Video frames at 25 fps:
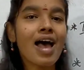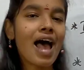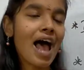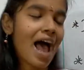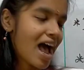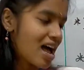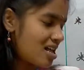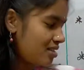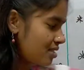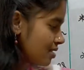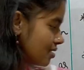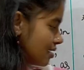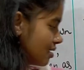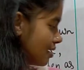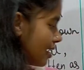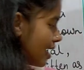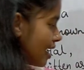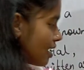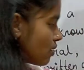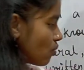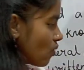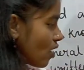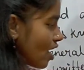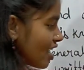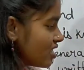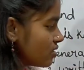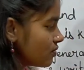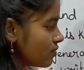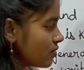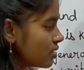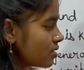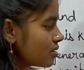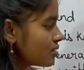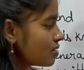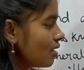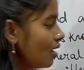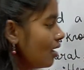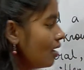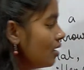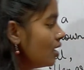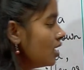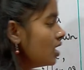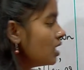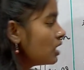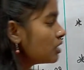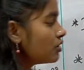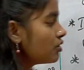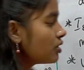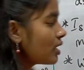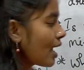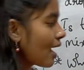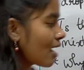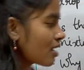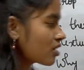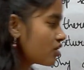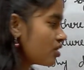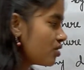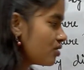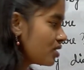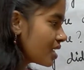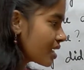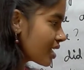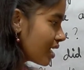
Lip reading: Acid, and vice versa. The reaction